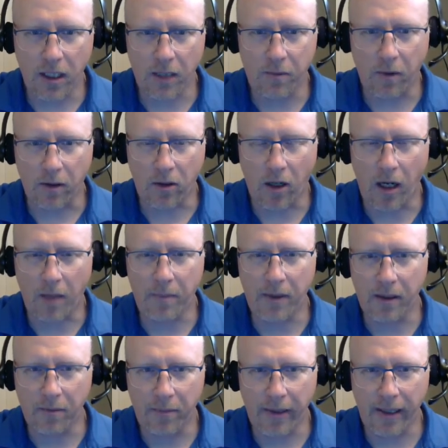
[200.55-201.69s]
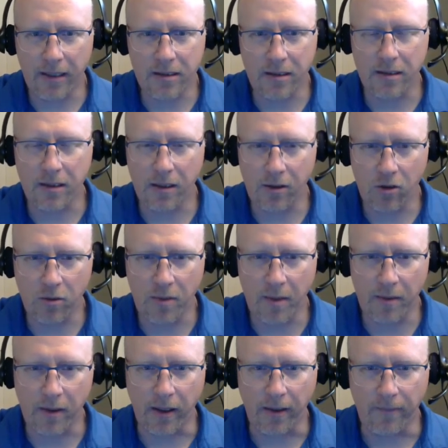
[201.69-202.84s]
it will copy and paste this into
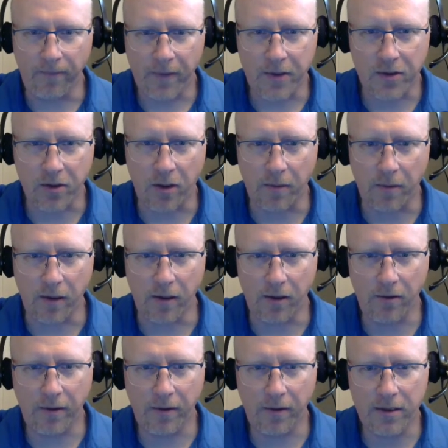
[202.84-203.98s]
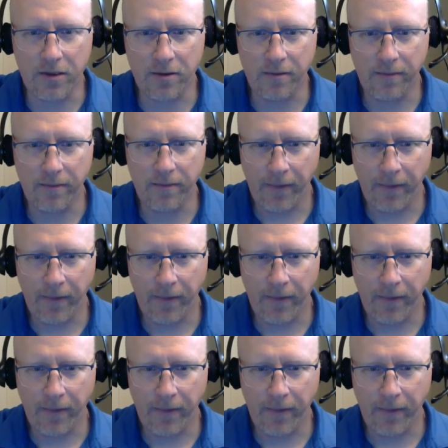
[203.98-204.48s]
memory. So I'm going to do this.